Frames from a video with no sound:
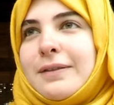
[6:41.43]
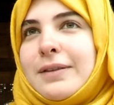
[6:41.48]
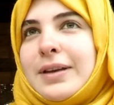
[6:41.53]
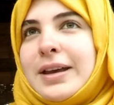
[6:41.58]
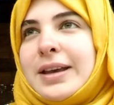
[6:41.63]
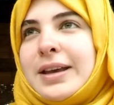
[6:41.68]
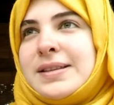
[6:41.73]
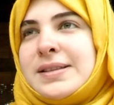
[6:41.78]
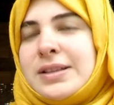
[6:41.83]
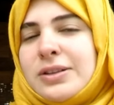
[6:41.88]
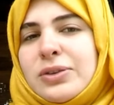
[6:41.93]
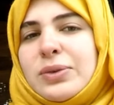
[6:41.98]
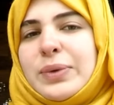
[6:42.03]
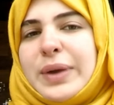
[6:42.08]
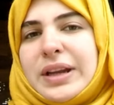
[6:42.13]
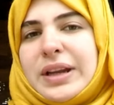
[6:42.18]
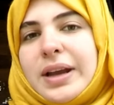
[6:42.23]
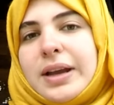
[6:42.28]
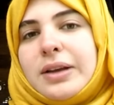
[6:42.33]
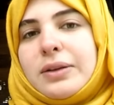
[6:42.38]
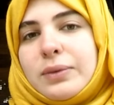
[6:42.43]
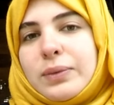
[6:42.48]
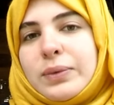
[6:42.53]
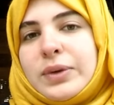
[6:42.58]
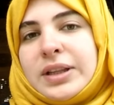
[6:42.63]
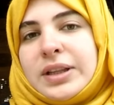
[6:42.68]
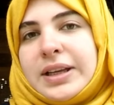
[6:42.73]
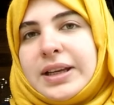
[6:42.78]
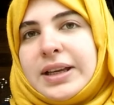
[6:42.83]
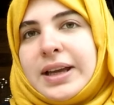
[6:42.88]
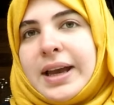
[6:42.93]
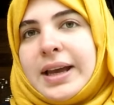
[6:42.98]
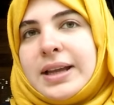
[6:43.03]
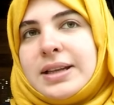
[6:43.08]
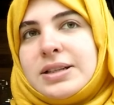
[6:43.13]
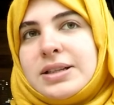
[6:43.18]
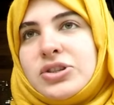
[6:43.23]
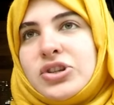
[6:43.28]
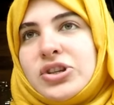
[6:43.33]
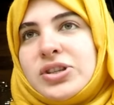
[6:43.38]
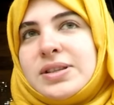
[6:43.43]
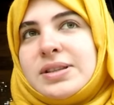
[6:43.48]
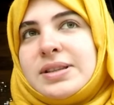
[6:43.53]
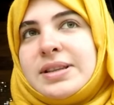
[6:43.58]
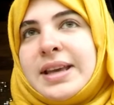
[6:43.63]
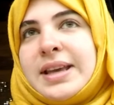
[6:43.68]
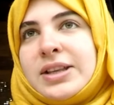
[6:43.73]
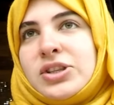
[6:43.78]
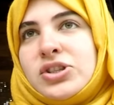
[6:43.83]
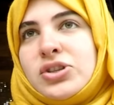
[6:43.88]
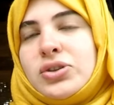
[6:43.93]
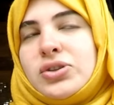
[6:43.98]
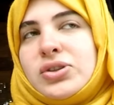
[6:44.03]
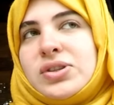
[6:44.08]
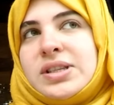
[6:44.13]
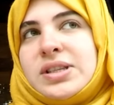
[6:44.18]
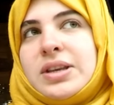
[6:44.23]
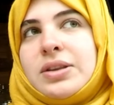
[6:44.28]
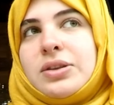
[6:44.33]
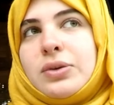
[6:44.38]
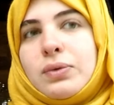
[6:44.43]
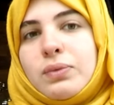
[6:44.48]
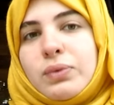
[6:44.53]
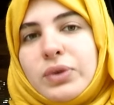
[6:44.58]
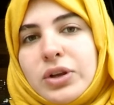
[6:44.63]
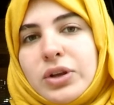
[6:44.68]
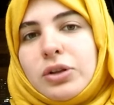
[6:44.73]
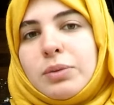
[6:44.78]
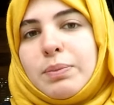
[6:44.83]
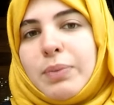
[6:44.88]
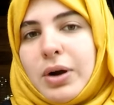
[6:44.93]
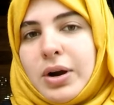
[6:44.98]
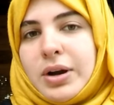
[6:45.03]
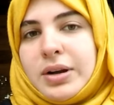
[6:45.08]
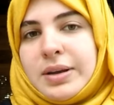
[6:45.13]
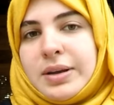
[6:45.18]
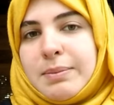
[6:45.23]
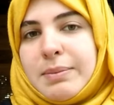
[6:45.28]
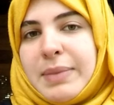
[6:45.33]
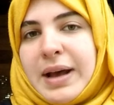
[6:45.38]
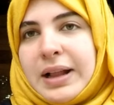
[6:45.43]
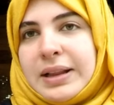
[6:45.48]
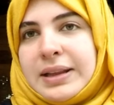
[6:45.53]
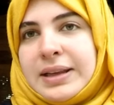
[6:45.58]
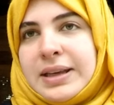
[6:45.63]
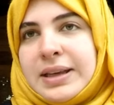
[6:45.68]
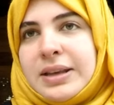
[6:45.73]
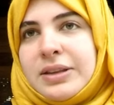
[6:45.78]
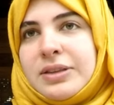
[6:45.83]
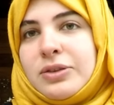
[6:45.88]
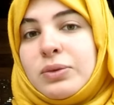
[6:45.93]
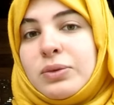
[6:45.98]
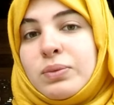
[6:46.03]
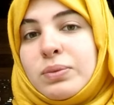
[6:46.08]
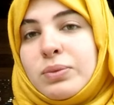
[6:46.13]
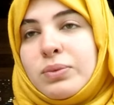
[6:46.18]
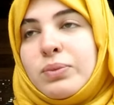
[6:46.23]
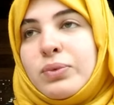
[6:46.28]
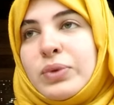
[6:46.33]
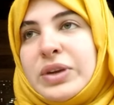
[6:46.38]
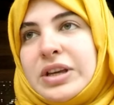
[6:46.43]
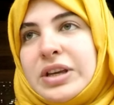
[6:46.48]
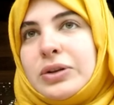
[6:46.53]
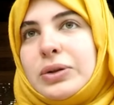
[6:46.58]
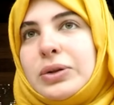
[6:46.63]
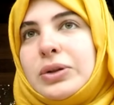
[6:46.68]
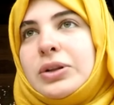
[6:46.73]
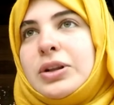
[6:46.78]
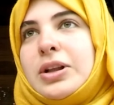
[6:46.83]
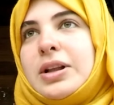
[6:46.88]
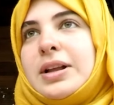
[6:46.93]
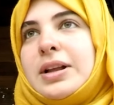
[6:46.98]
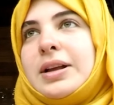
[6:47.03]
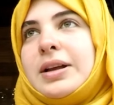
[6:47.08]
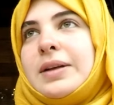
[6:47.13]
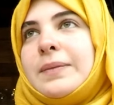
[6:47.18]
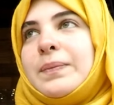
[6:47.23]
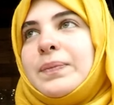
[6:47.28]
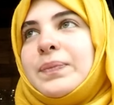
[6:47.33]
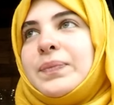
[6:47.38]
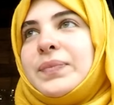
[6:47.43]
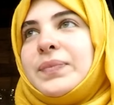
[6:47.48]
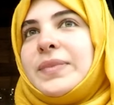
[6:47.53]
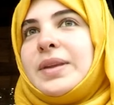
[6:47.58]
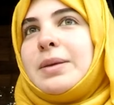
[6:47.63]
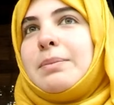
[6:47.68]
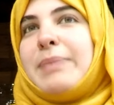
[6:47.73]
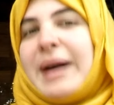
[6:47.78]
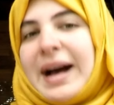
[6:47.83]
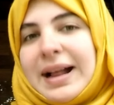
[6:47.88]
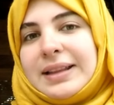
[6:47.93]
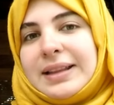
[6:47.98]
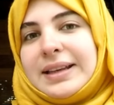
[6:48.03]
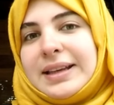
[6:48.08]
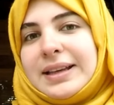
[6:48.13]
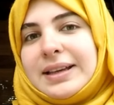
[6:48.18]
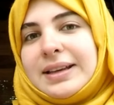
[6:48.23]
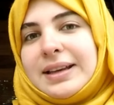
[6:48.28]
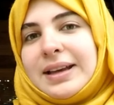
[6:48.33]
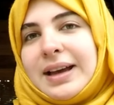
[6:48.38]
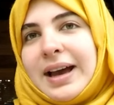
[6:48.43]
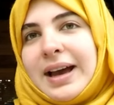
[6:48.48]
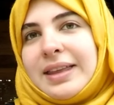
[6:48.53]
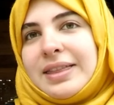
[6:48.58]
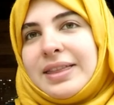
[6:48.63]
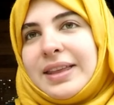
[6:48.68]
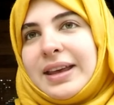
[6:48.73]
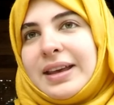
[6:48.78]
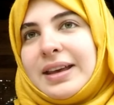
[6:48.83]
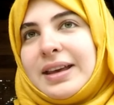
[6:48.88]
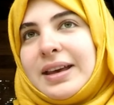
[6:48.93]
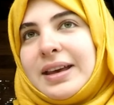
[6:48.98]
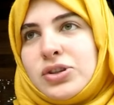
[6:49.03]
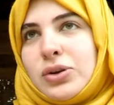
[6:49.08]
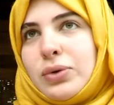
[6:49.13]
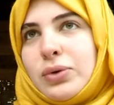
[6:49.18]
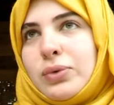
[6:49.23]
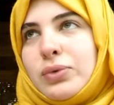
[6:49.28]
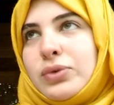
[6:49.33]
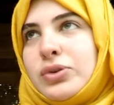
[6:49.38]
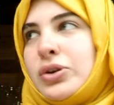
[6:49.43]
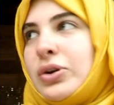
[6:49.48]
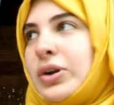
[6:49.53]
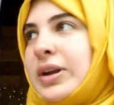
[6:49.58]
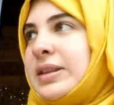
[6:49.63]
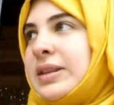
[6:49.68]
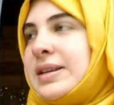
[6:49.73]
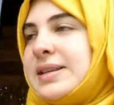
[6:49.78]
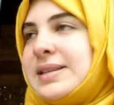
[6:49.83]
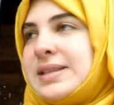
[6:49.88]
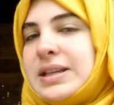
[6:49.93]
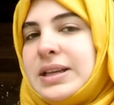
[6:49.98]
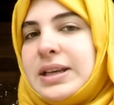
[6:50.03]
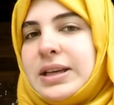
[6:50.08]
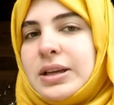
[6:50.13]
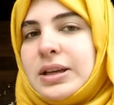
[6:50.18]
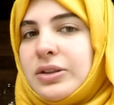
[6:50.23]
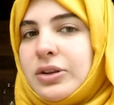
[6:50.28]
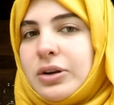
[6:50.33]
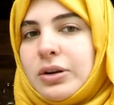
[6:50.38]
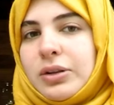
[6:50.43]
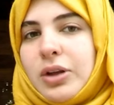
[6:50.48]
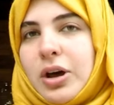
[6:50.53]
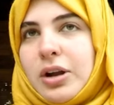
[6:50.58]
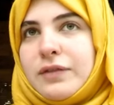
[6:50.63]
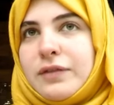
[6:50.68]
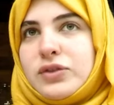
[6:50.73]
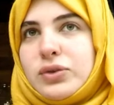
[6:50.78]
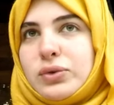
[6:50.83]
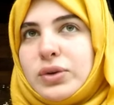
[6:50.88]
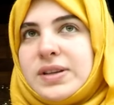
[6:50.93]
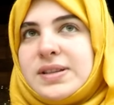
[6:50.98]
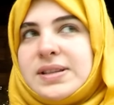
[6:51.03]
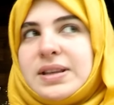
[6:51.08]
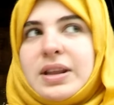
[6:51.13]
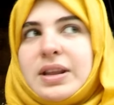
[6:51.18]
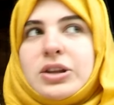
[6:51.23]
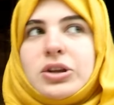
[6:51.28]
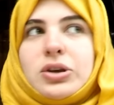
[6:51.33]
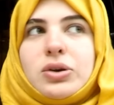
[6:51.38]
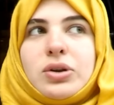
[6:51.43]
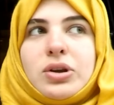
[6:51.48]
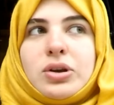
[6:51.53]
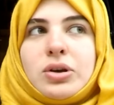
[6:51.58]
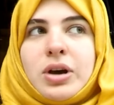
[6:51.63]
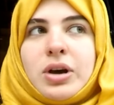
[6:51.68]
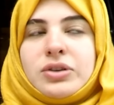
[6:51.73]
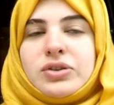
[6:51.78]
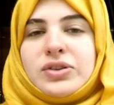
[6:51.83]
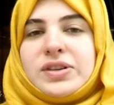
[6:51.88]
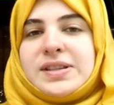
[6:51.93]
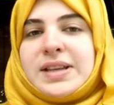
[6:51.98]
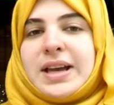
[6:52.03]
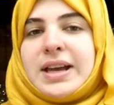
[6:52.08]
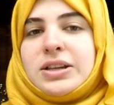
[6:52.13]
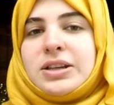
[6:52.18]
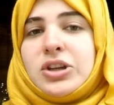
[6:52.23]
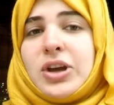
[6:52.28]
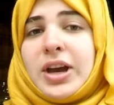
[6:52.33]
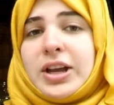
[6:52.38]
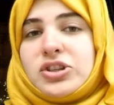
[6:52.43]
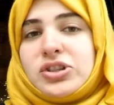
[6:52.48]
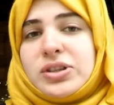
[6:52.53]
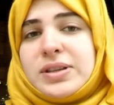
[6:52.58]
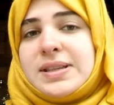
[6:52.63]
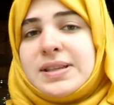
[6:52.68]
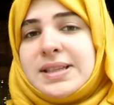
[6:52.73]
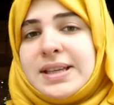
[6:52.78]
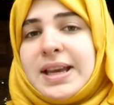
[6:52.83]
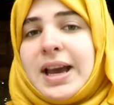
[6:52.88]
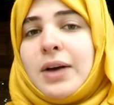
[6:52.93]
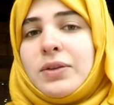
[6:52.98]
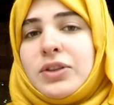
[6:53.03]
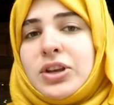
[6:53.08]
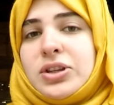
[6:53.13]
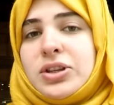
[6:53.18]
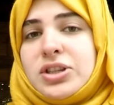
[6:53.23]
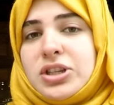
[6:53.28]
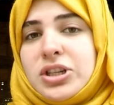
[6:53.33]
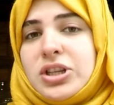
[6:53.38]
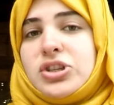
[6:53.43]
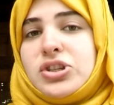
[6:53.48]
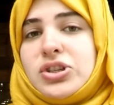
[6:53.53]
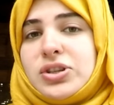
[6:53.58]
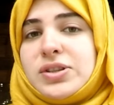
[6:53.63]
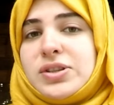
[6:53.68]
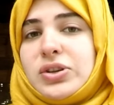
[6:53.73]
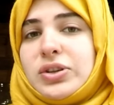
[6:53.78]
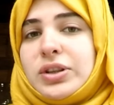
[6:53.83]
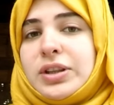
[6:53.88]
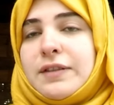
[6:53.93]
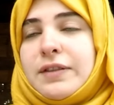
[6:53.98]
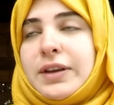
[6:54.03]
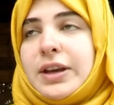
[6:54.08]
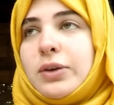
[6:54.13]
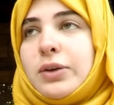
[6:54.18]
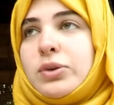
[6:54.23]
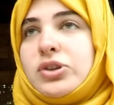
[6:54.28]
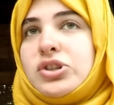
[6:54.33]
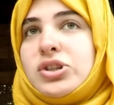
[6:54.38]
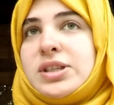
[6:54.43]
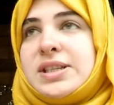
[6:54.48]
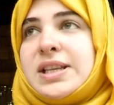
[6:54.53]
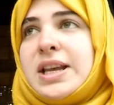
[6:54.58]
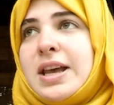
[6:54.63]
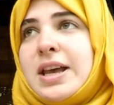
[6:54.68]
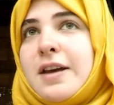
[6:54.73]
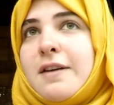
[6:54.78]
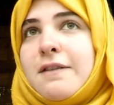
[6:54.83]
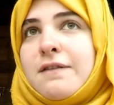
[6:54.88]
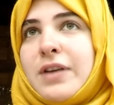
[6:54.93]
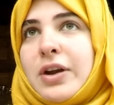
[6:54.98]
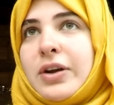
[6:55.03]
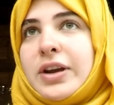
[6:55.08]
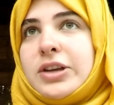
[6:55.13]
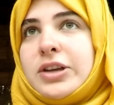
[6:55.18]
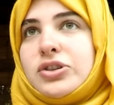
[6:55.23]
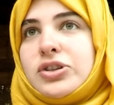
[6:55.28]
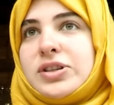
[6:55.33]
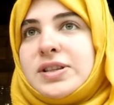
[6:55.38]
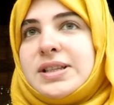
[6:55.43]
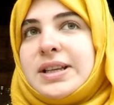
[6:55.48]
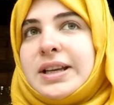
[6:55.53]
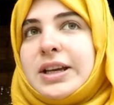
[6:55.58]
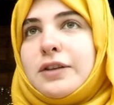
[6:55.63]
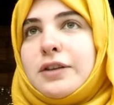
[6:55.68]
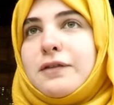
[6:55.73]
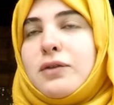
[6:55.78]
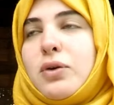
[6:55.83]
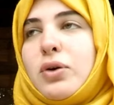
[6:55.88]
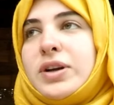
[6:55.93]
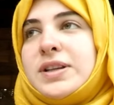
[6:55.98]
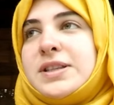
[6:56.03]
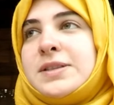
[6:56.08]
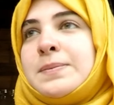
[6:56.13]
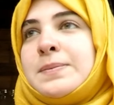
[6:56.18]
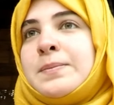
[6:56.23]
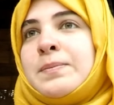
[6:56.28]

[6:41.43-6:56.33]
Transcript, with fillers: exhilarating, really, and just gets you to see the real part in Bali, the real Bali, I think. So you're in the city and there are a lot of tourists, and then you go to countryside and you actually see how the Indonesians are living, which is very interesting. And of course,